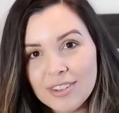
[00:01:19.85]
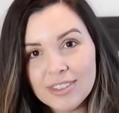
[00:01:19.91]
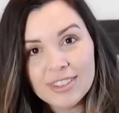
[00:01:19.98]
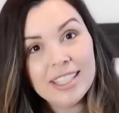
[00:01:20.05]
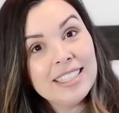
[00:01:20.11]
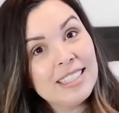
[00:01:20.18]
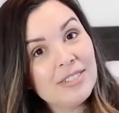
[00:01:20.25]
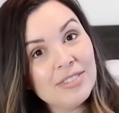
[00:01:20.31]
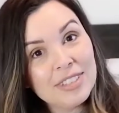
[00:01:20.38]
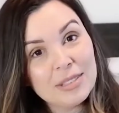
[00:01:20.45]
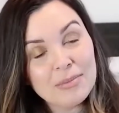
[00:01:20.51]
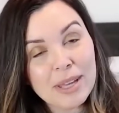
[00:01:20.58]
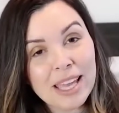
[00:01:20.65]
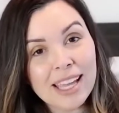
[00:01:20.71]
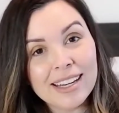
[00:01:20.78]
less of a
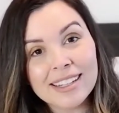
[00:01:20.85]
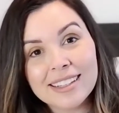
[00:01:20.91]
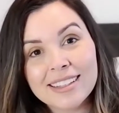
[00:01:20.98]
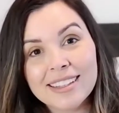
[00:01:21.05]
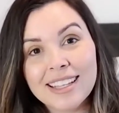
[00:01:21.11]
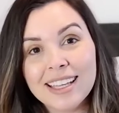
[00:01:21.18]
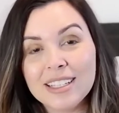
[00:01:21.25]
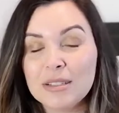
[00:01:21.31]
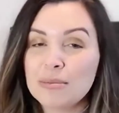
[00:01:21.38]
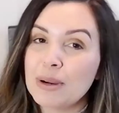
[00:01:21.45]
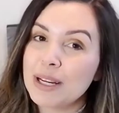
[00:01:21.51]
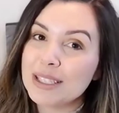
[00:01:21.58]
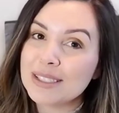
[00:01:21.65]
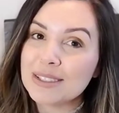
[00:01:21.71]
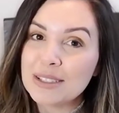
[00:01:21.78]
demand, then your
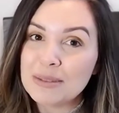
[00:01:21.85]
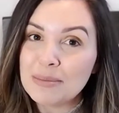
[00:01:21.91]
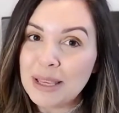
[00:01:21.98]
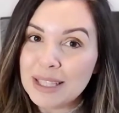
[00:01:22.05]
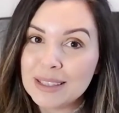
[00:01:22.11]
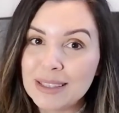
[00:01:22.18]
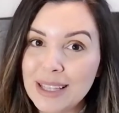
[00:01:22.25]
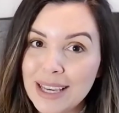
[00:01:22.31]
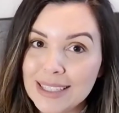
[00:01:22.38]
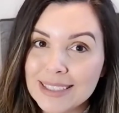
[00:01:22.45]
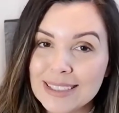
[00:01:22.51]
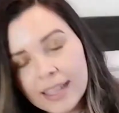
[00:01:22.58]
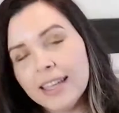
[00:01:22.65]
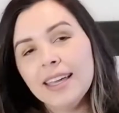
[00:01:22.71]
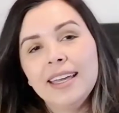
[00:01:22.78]
body's going to make less.